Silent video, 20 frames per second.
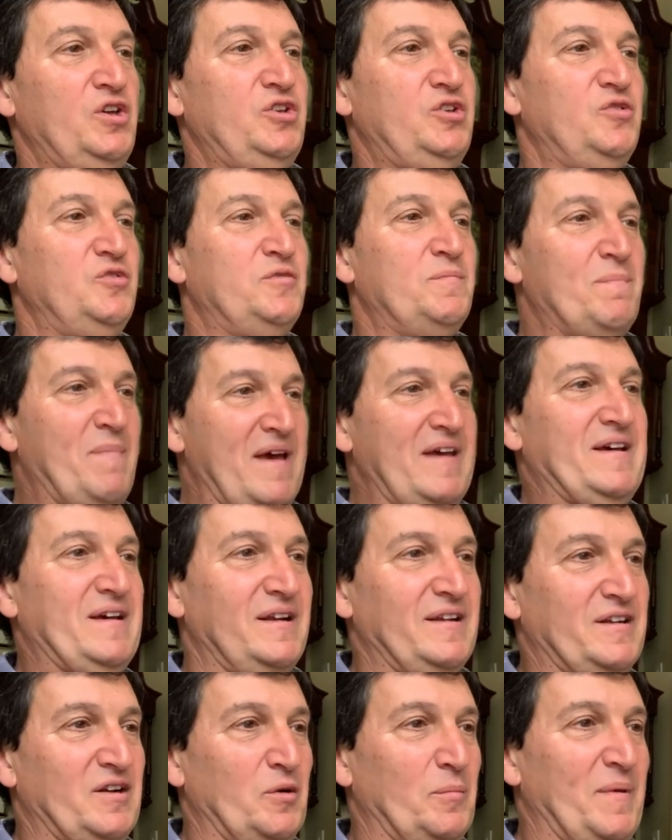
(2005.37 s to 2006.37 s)
You'd make a
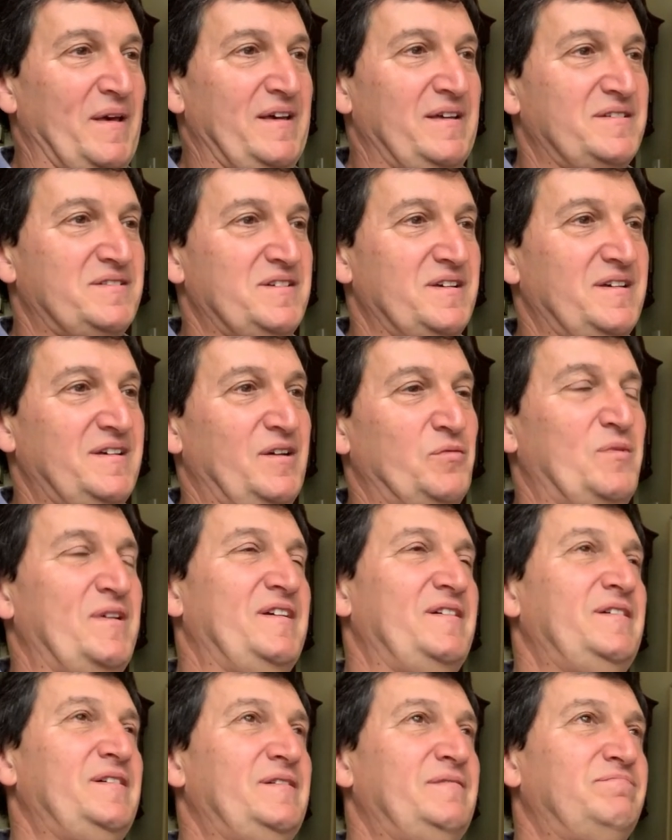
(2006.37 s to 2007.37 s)
little bit.
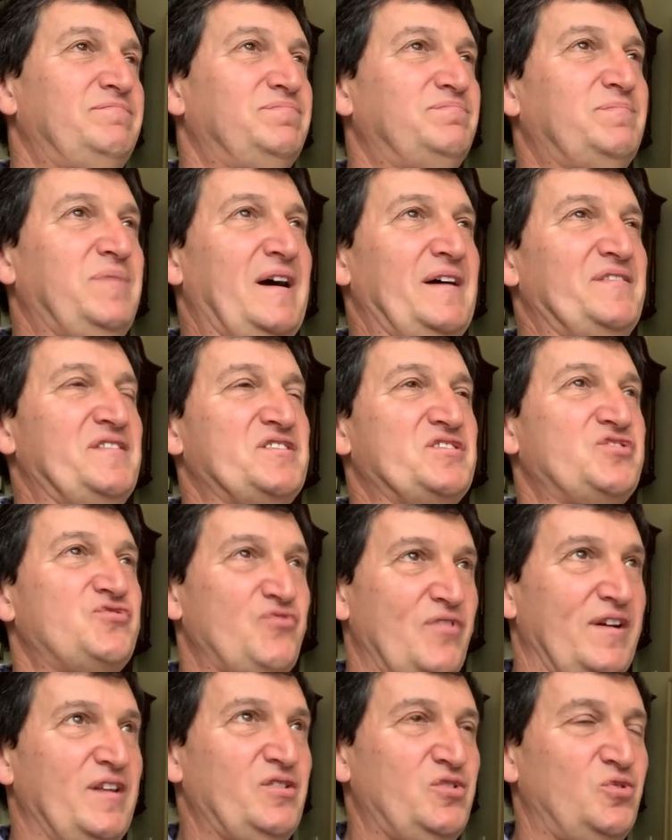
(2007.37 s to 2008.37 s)
We had this
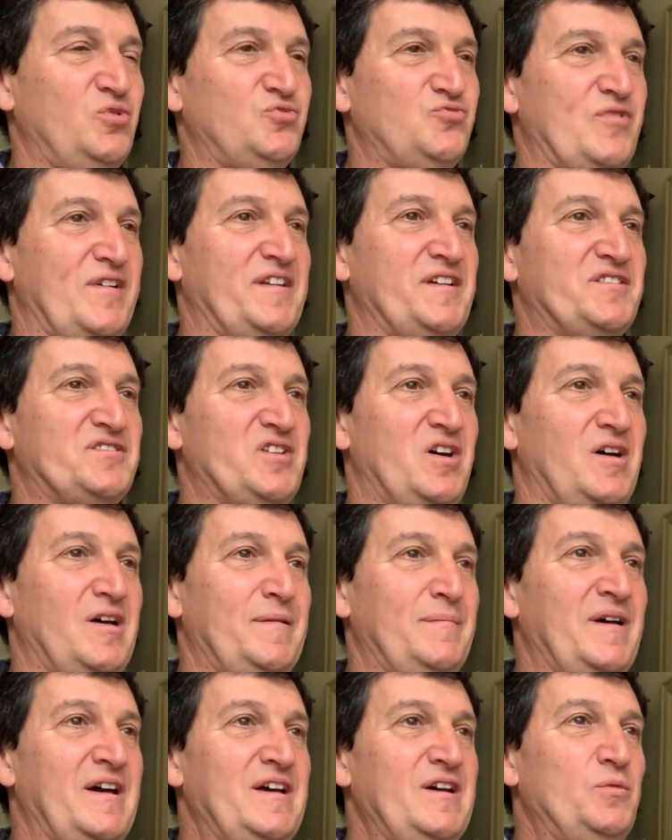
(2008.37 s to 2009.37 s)
thriller called Running
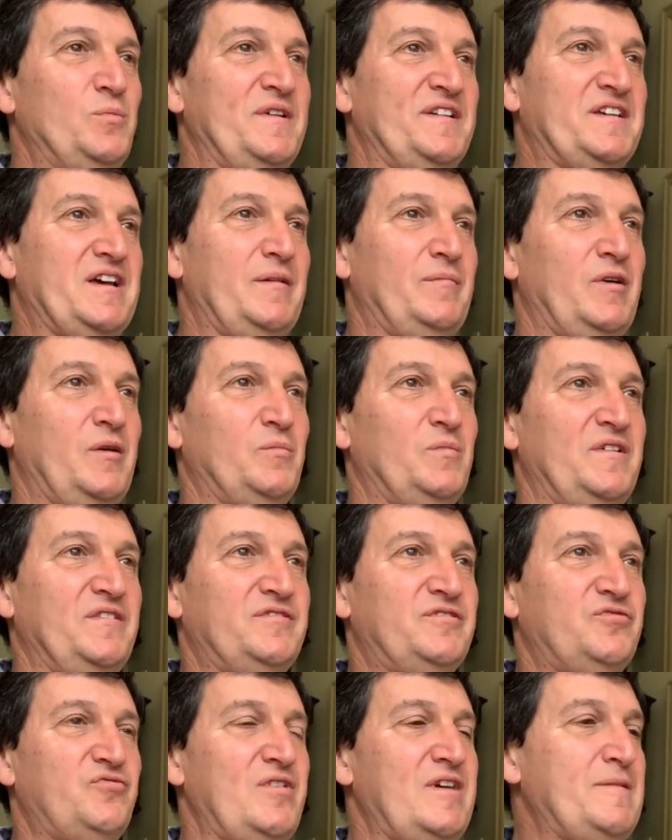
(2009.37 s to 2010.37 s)
Time. We'd come up
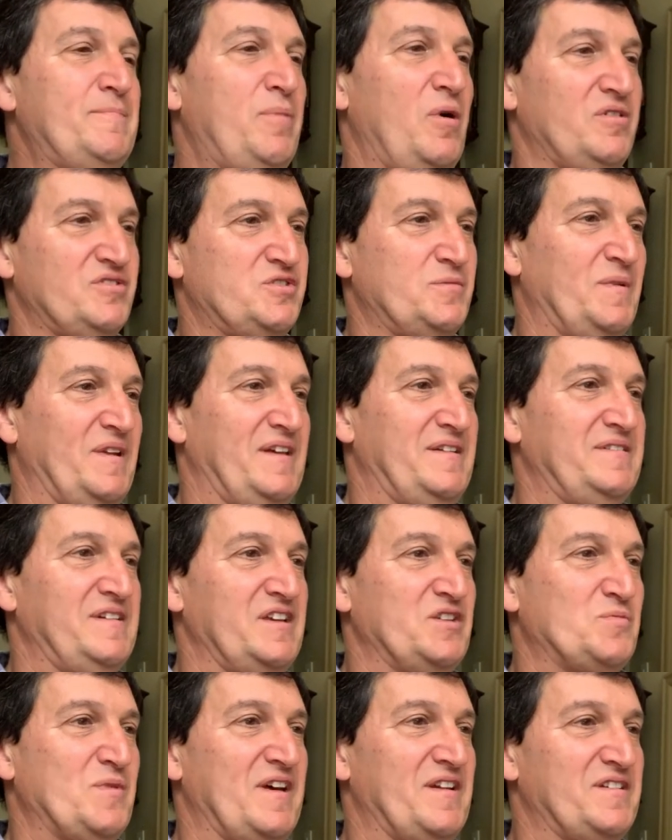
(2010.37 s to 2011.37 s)
with 3 possible
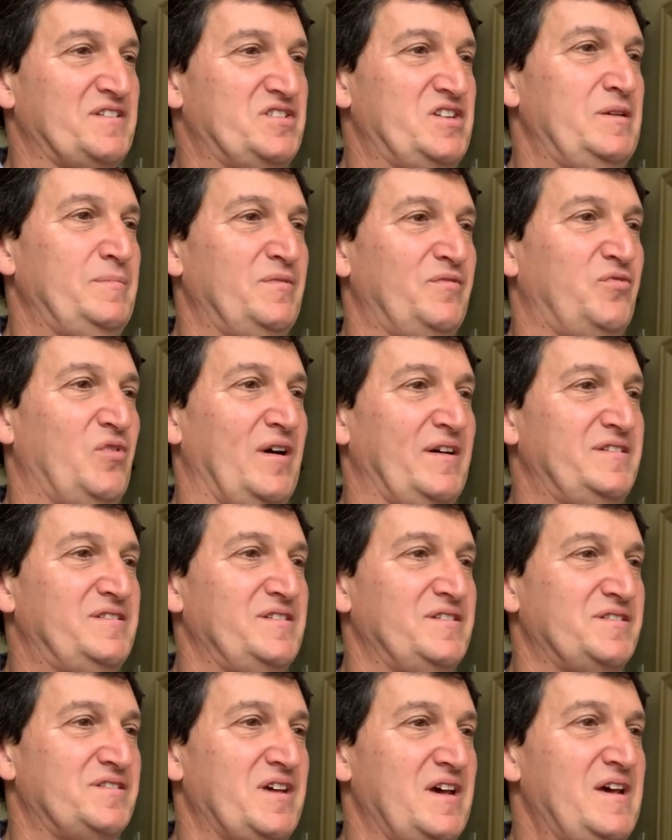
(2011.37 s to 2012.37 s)
endings. We had a team of
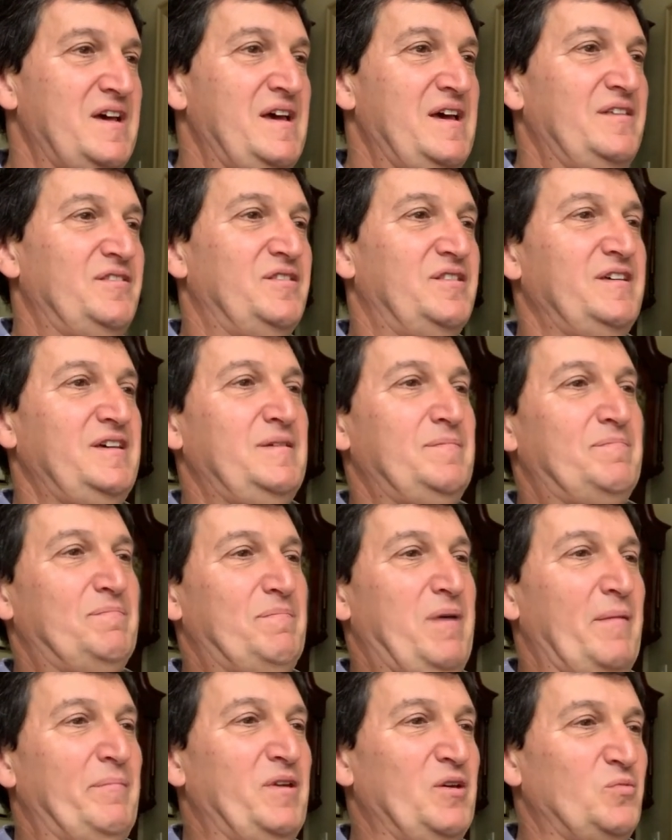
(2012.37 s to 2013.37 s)
writers. The
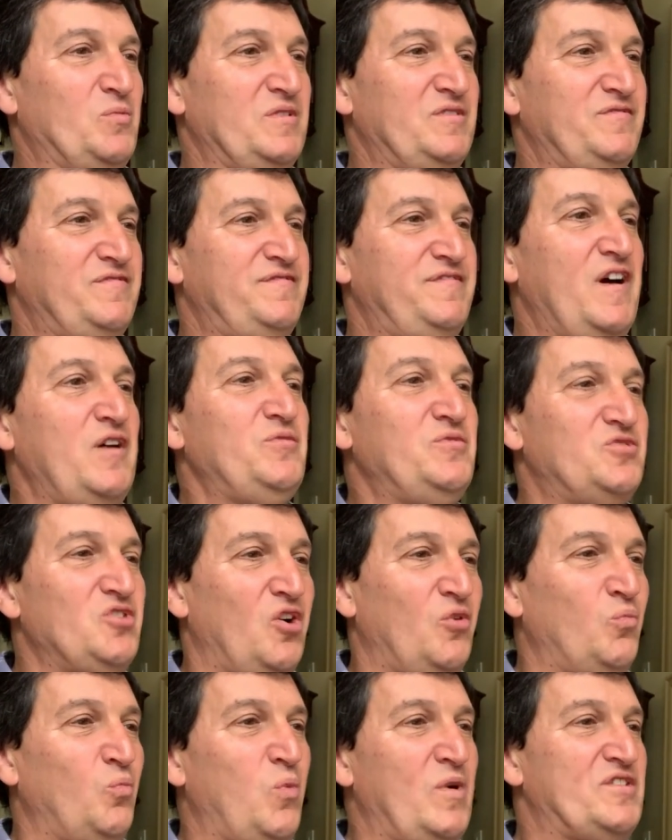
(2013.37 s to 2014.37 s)
public would vote
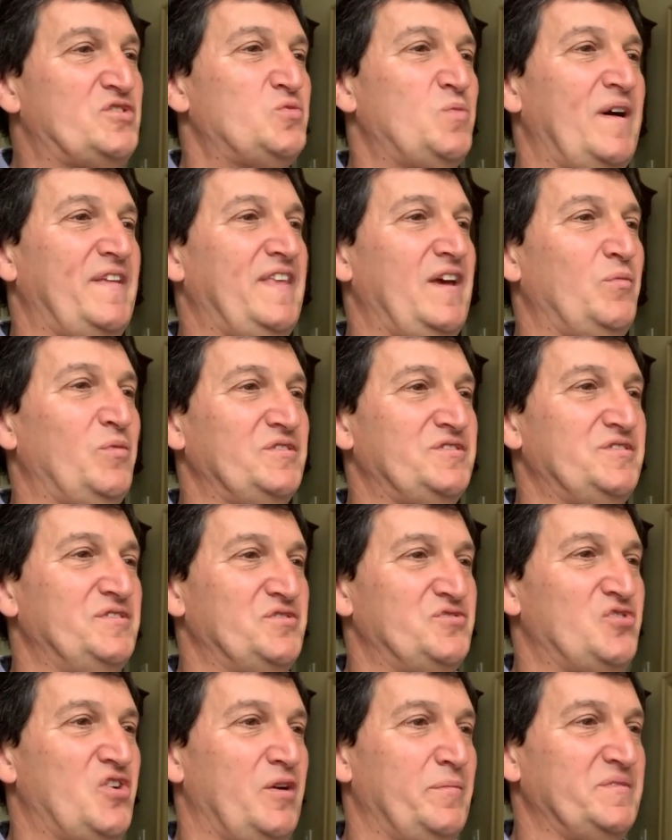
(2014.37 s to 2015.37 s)
on which way they wanted
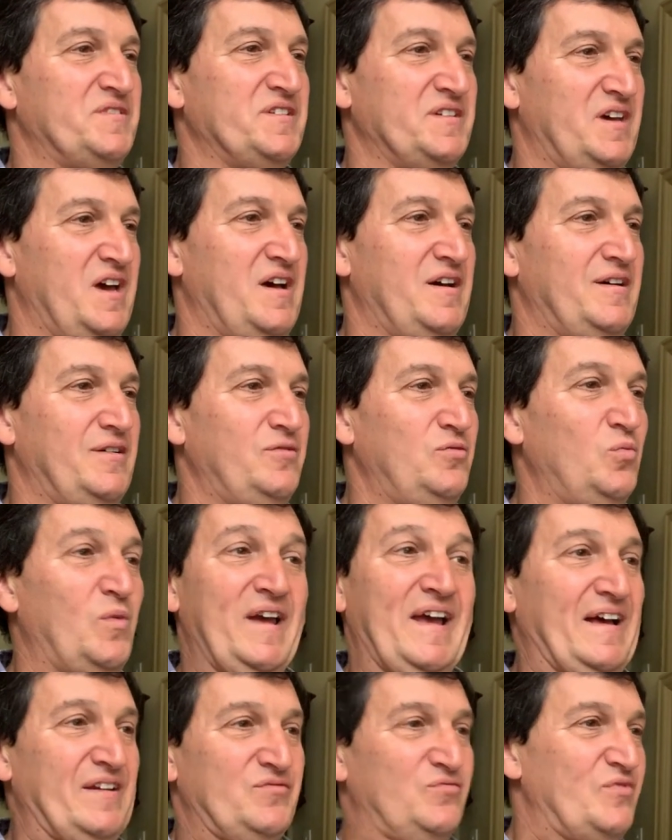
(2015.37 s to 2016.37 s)
the drama to go.
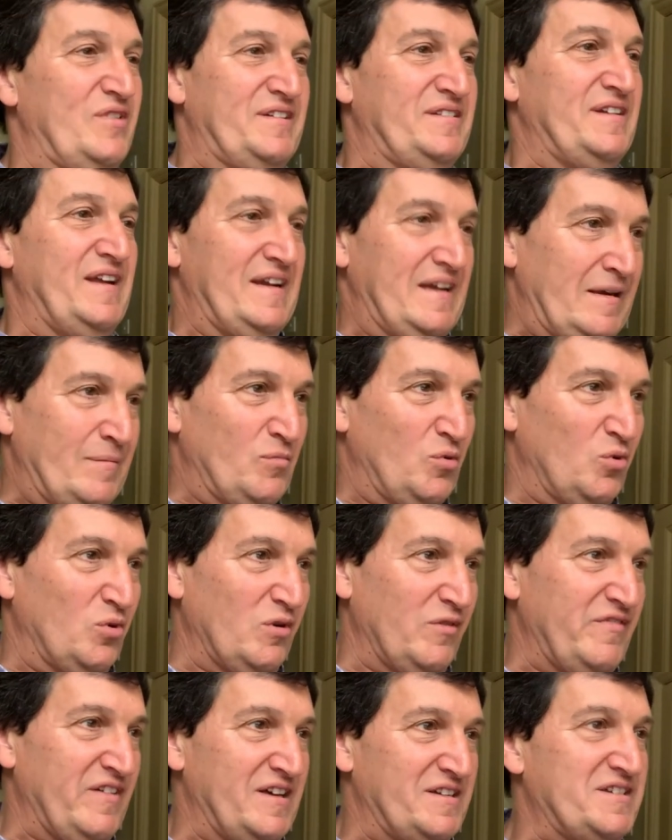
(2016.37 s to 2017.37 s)
We hadn't written any
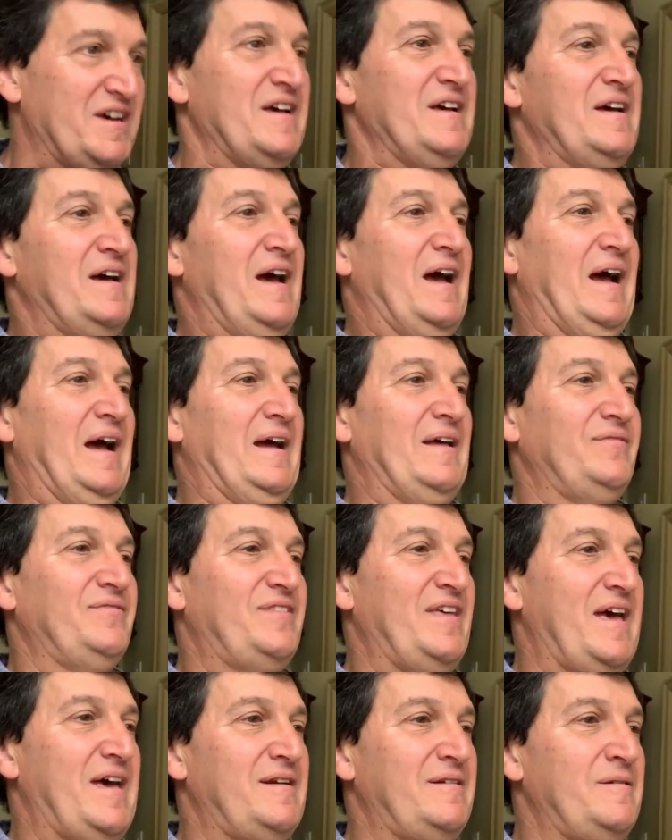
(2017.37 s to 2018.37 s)
more of it. And
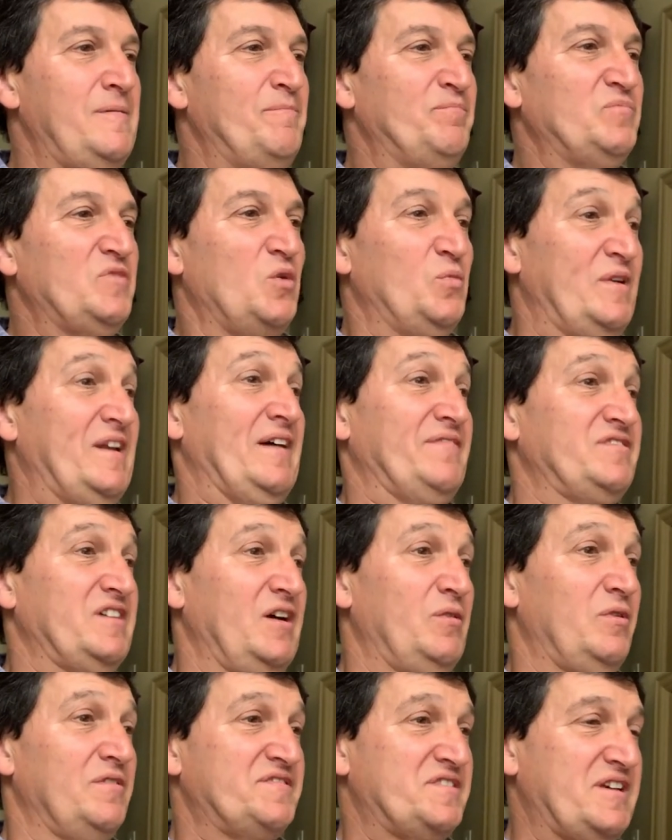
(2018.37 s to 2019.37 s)
then we'd have to
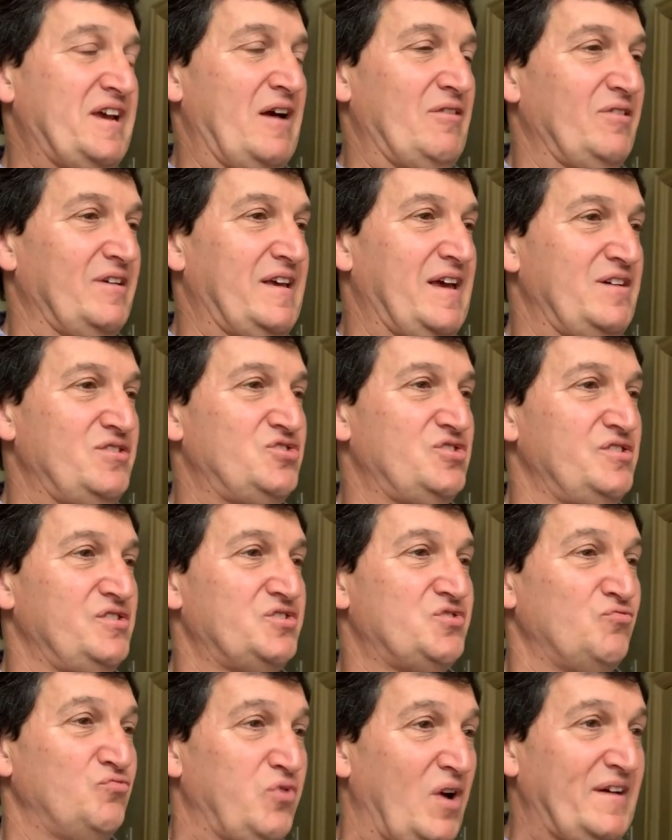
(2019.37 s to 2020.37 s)
go off scout
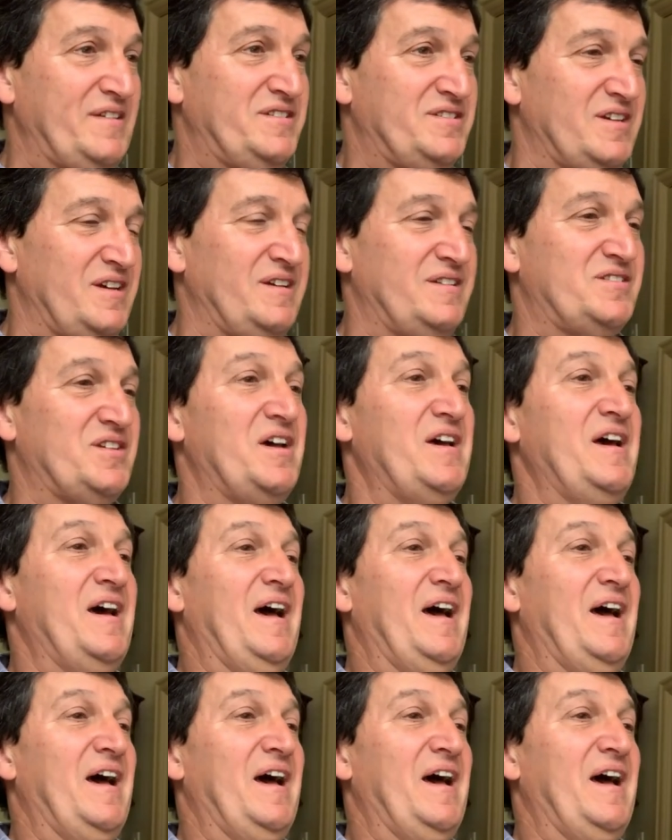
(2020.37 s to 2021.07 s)
locations, write it,